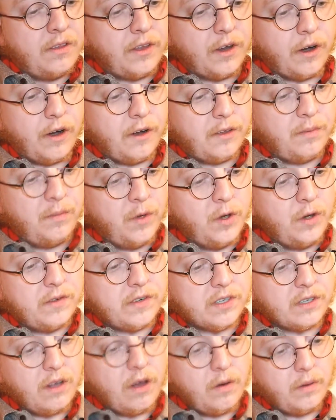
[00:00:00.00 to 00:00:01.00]
The earth
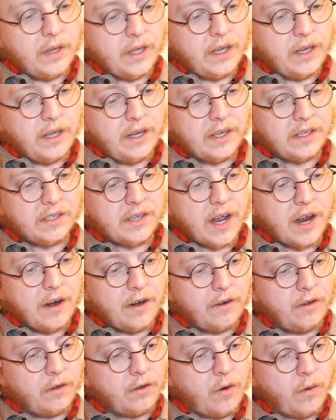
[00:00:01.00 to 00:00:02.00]
moved slowly in its
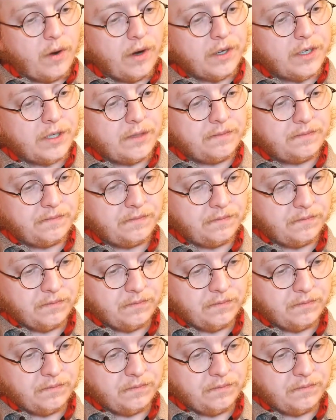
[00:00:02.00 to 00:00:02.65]
diurnal course.